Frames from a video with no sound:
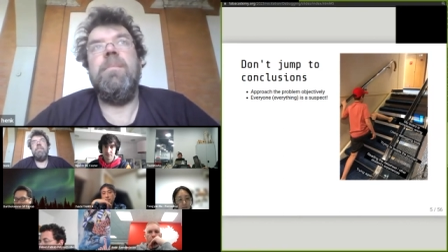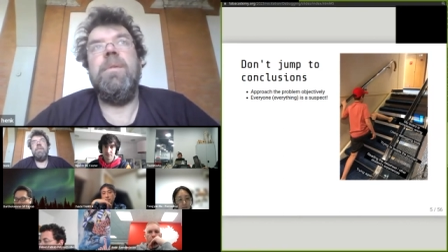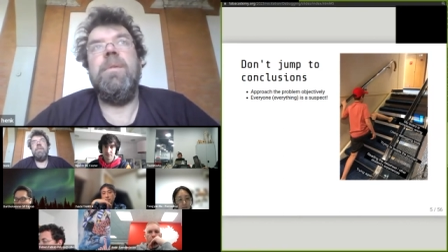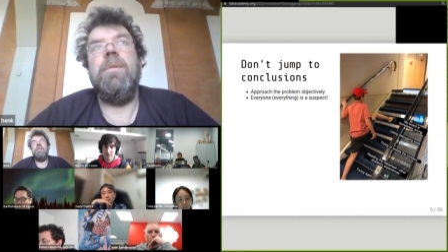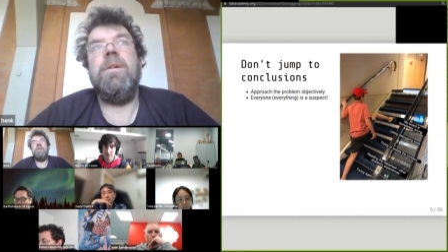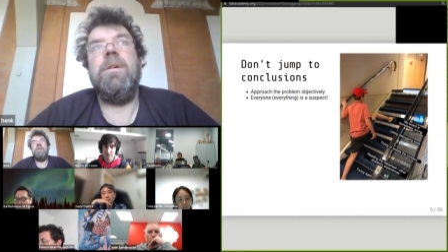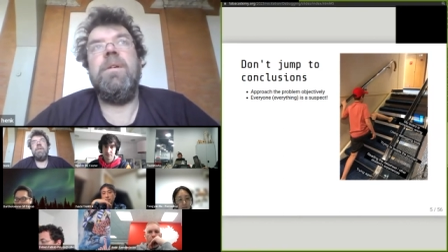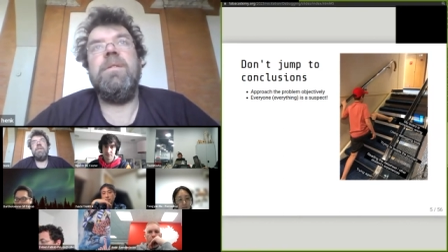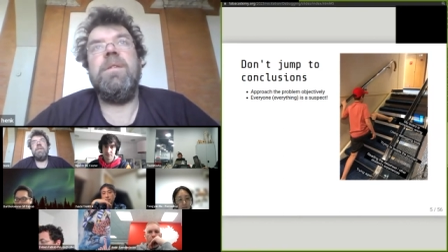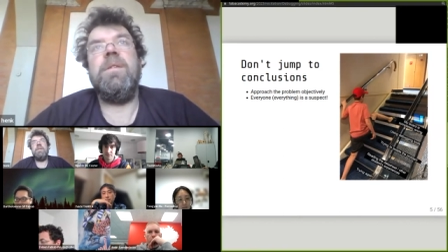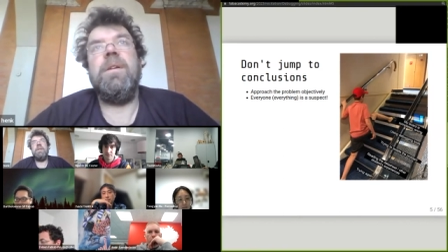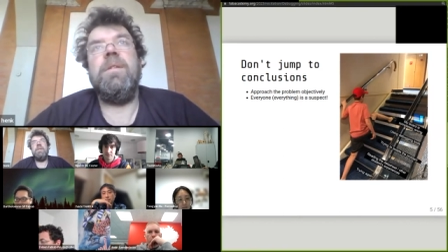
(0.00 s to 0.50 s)

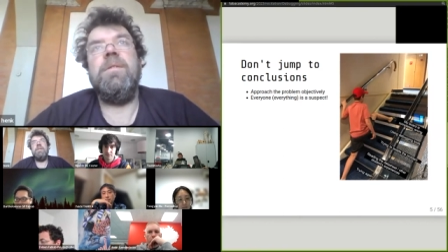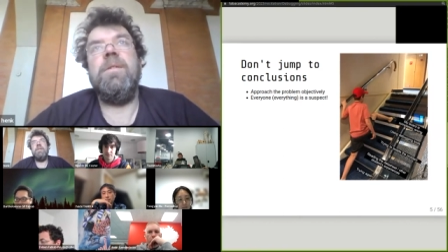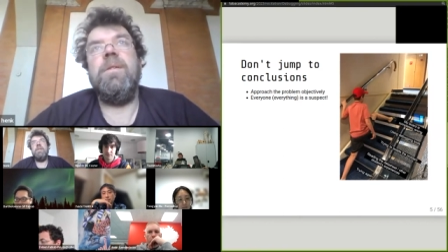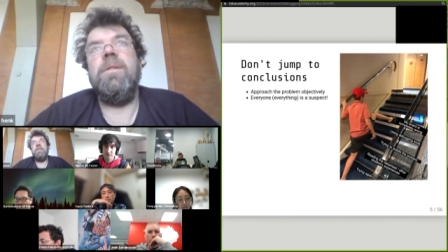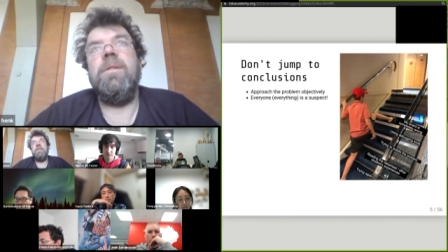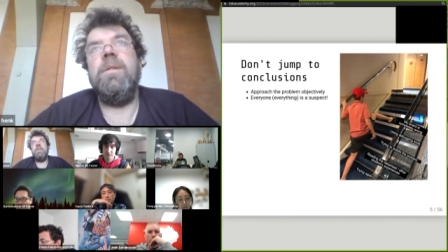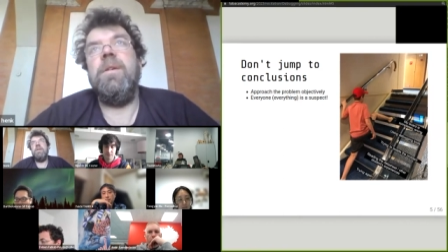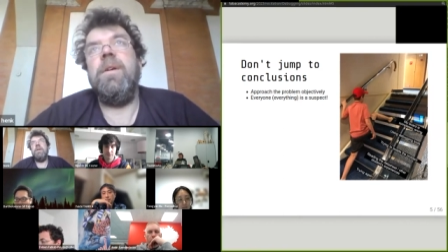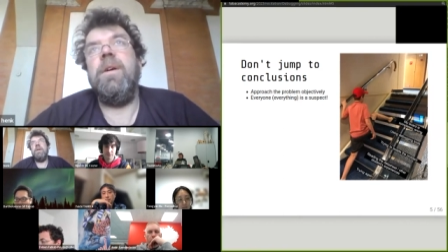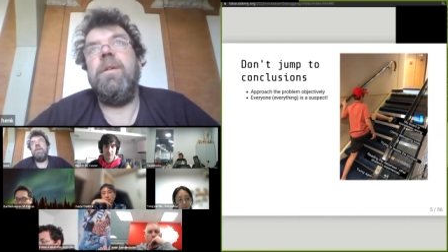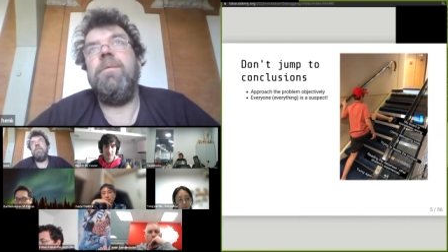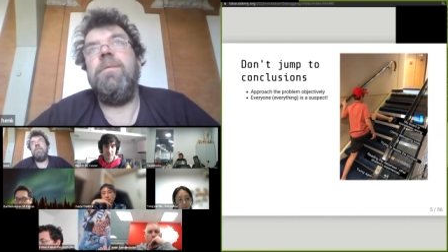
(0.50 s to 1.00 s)
because
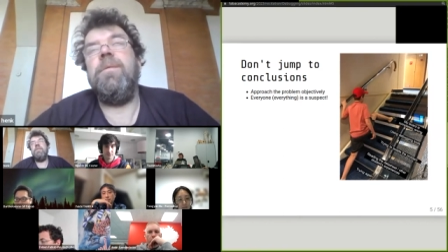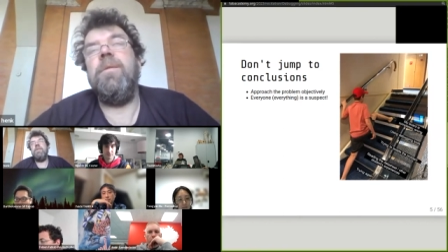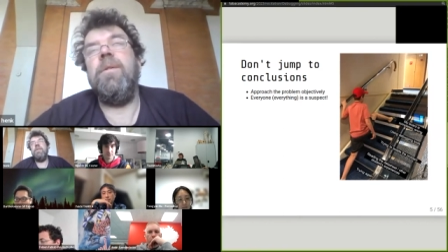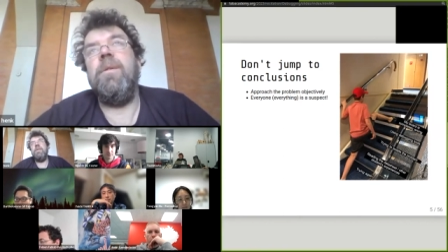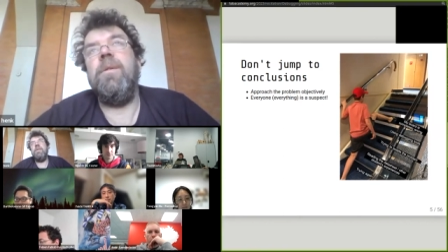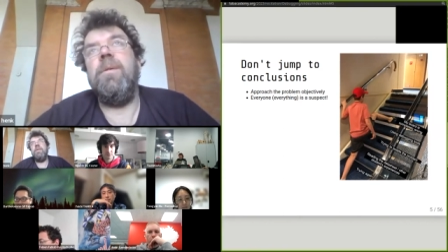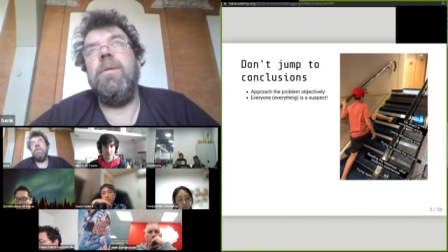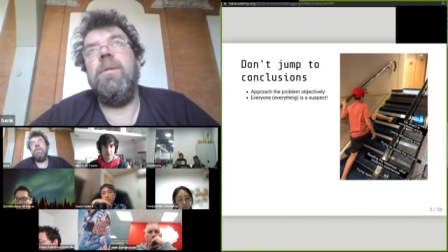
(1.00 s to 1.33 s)
you have